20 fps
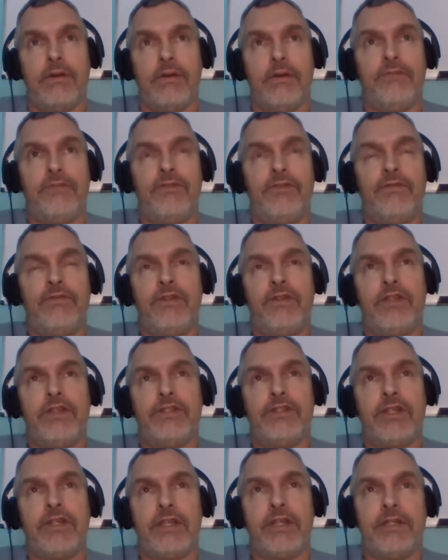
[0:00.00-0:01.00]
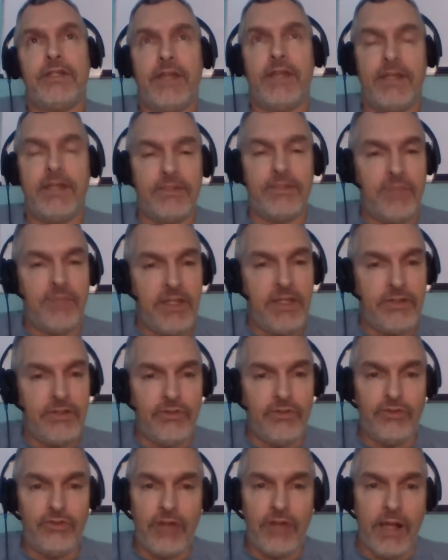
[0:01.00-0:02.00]
If your volition contains peace,
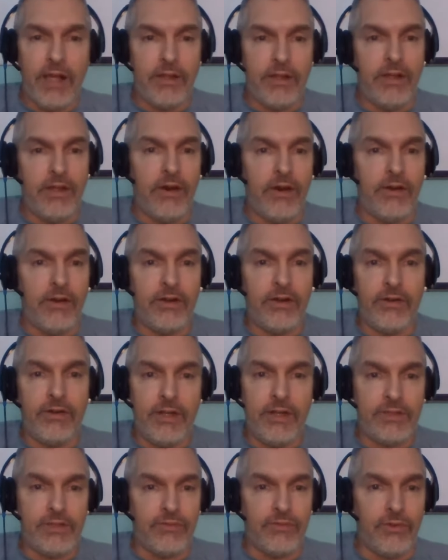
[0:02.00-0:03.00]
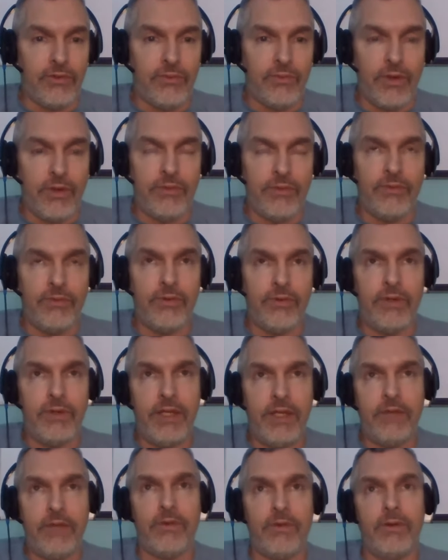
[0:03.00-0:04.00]
neutrality, honor, grace, rule one, rule
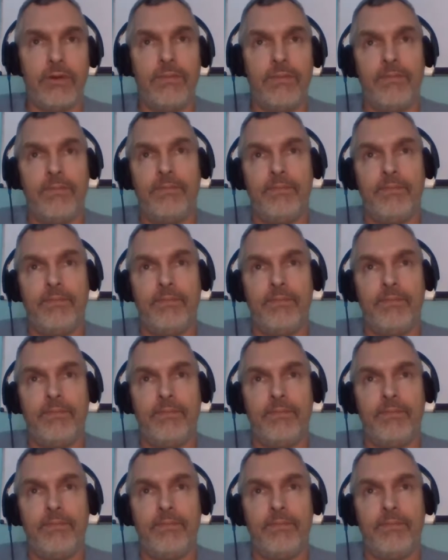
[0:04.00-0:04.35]
equal,